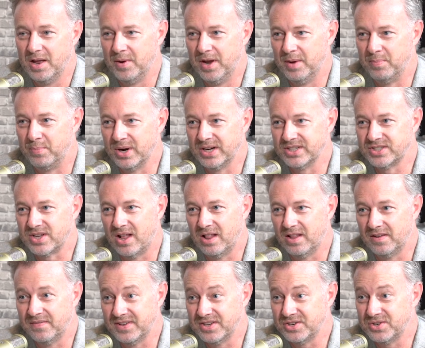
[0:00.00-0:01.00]
It brings
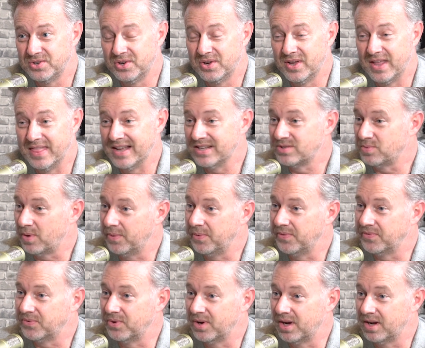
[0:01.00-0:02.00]
all of it to you, and that's why
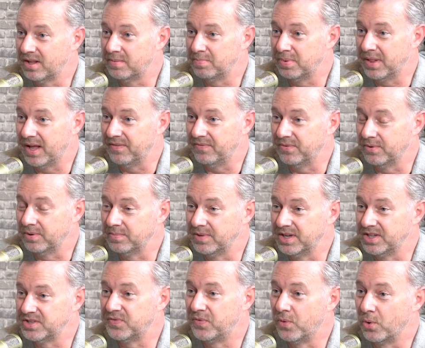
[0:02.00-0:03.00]
we've created the platform.
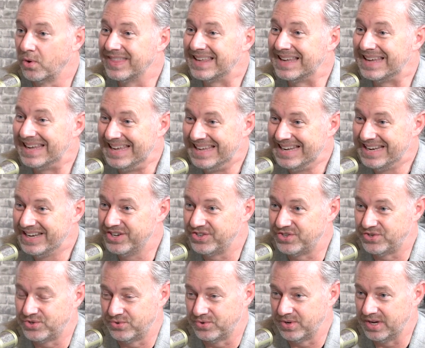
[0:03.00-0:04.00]
It's for the
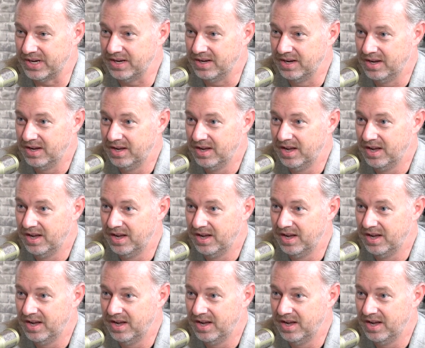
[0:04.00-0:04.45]
industry.